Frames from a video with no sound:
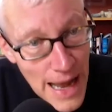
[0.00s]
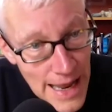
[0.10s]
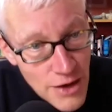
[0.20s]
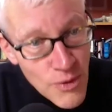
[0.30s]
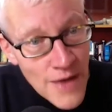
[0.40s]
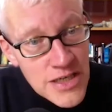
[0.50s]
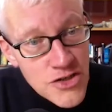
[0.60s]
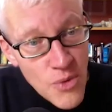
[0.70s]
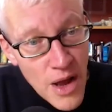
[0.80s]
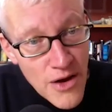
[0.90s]

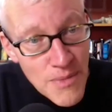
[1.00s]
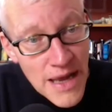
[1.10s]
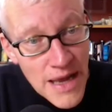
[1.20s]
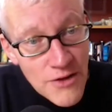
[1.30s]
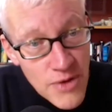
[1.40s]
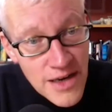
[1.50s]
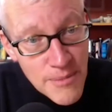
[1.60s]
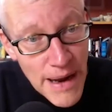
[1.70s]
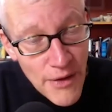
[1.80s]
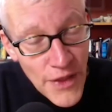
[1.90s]
Plague-Ravaged Rome, had
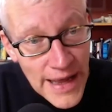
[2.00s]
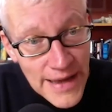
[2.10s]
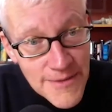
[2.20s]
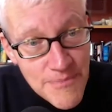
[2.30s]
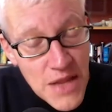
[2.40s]
written about that.